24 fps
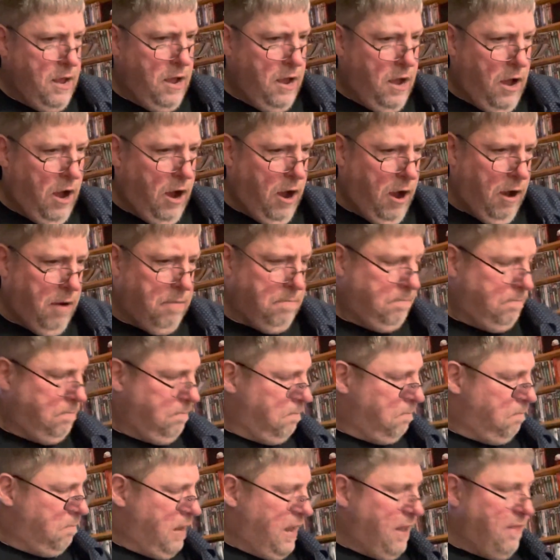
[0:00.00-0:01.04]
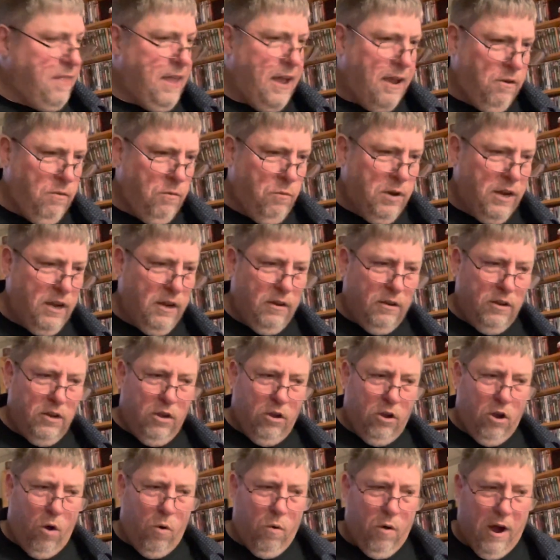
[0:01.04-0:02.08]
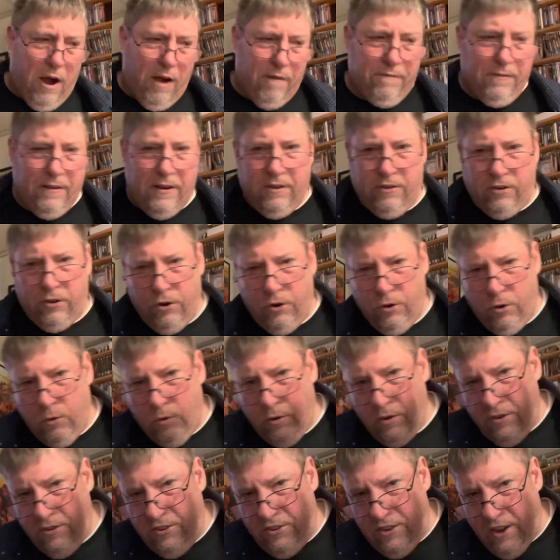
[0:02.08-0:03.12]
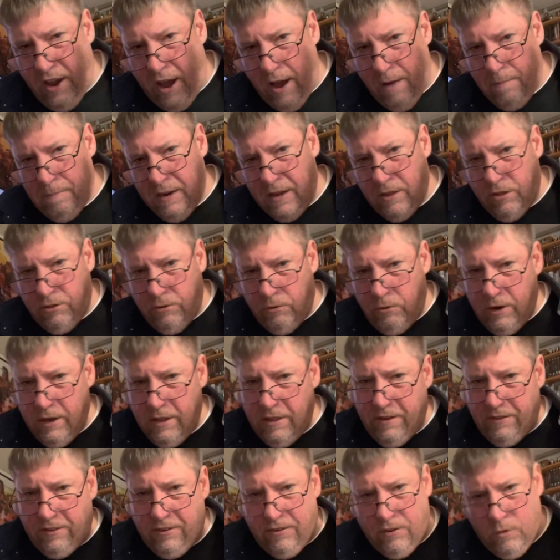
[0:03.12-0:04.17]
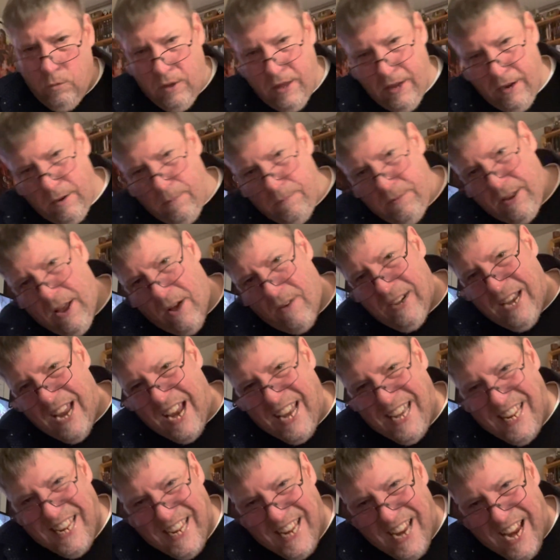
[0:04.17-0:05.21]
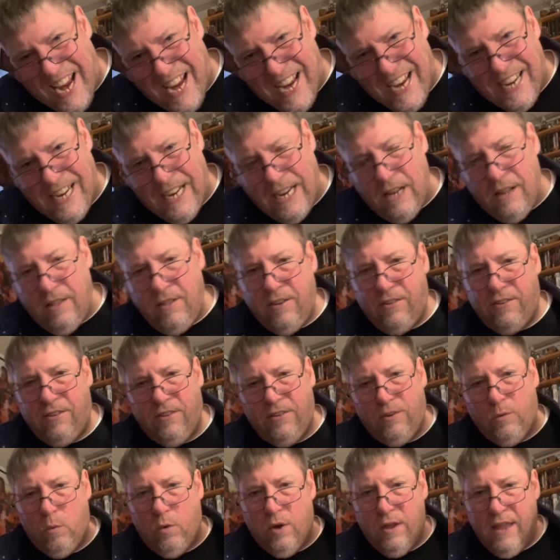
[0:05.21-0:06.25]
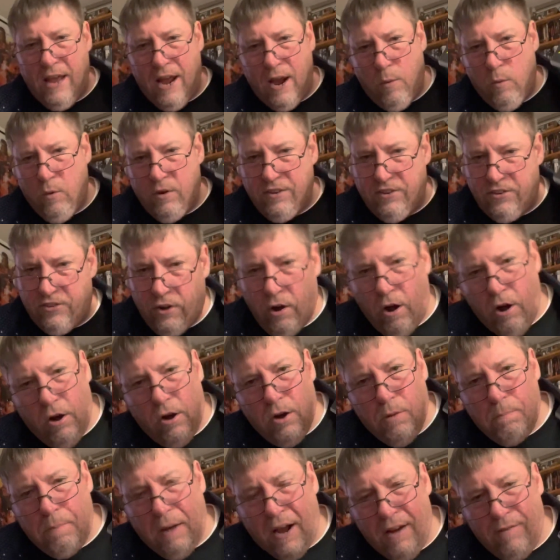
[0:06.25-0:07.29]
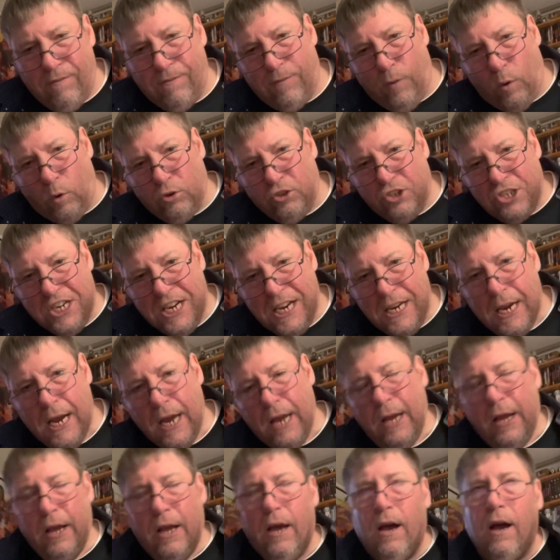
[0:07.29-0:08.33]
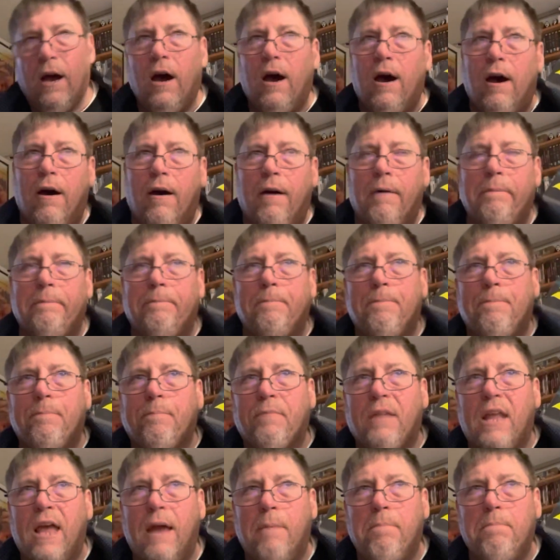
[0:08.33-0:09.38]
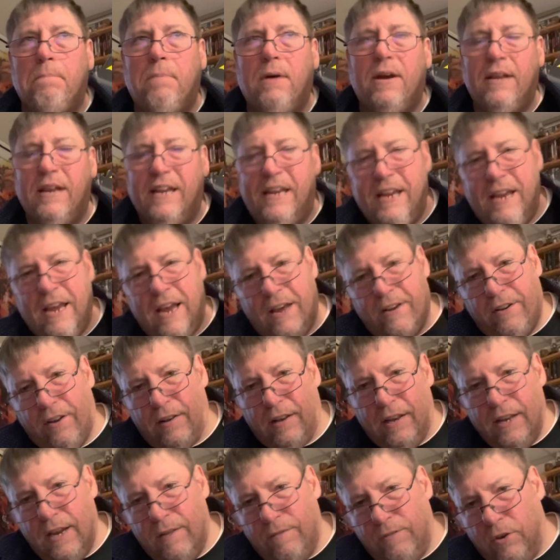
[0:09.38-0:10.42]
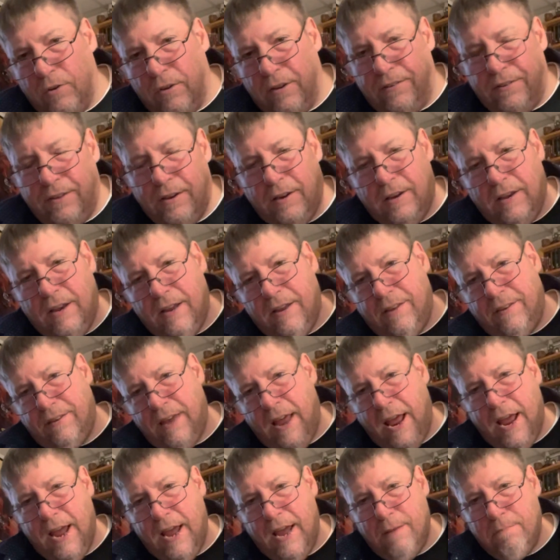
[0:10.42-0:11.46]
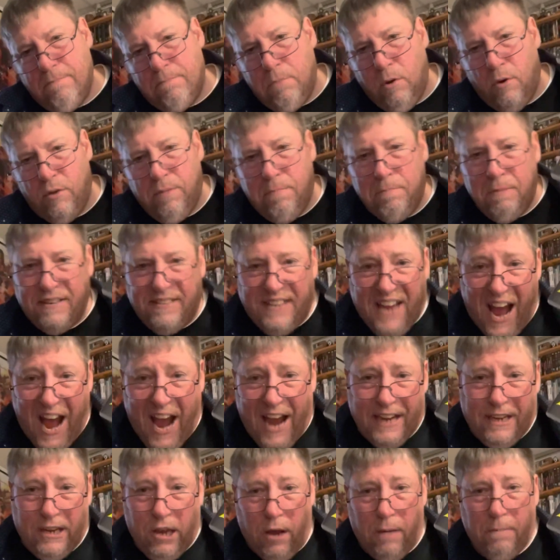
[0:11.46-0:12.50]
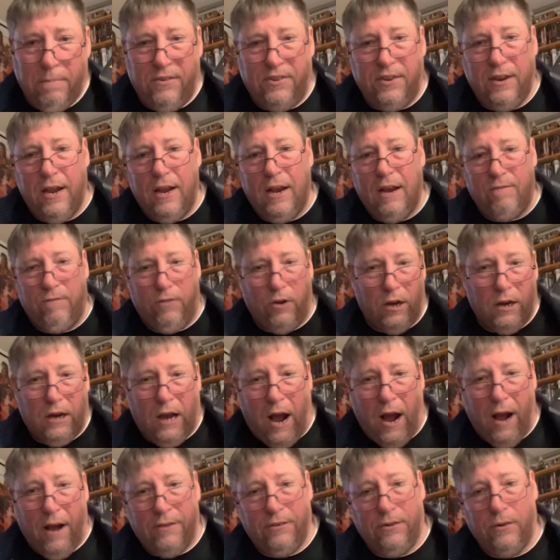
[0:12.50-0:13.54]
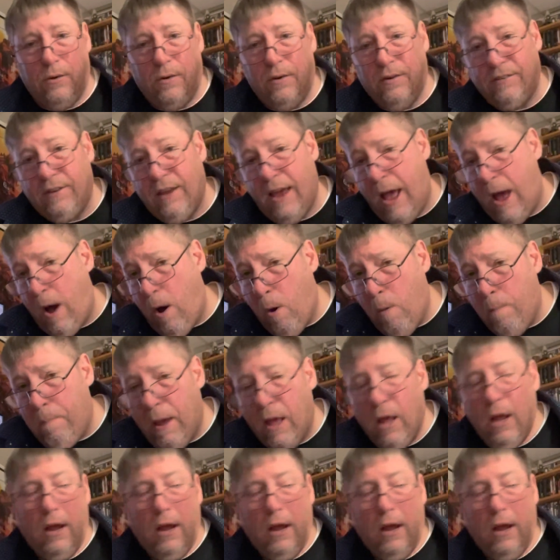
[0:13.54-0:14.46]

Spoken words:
And then we go off into Zombi 3. This is the one that comes out in 88. This is the one that was started by Fulci, but he had to leave due to sickness, and both Mattei comes in and Fragasso as help